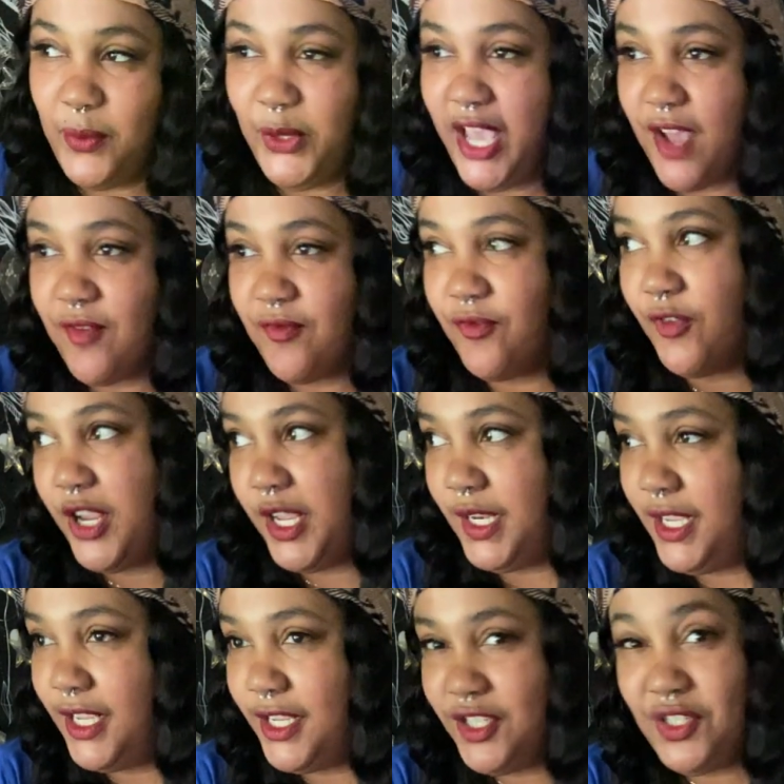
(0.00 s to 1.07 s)
We got friend
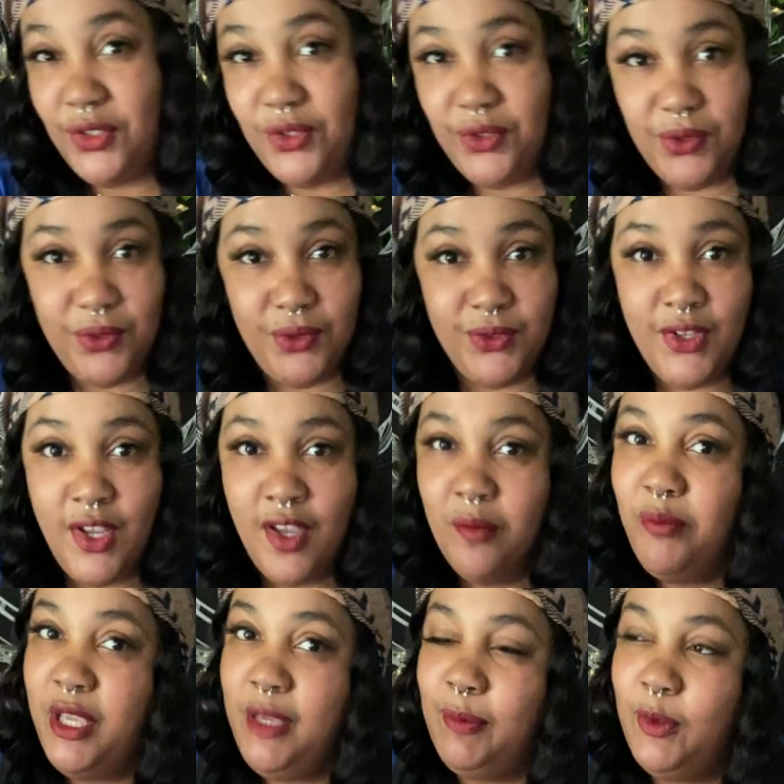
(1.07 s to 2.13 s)
issues,
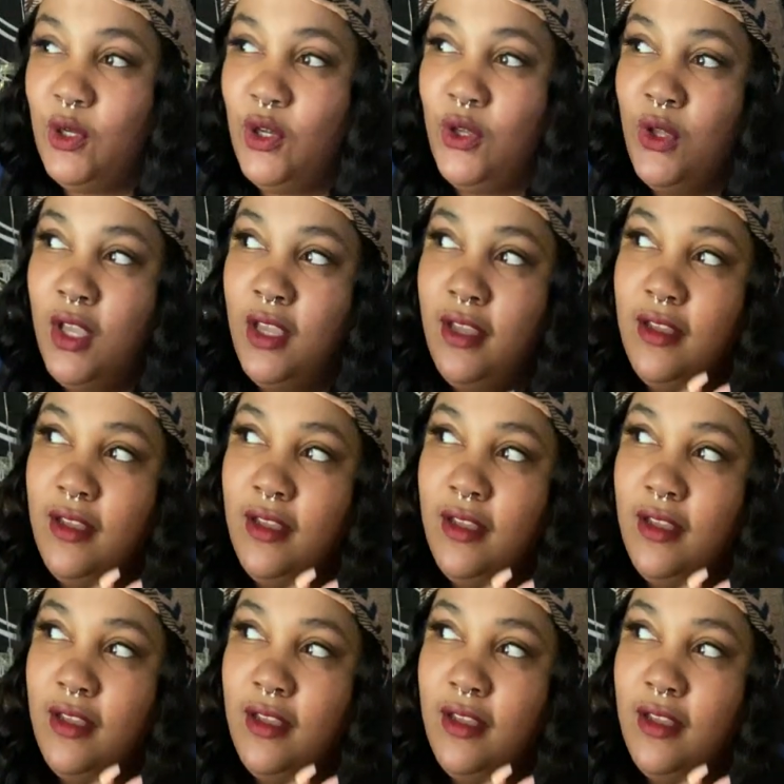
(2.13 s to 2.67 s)
people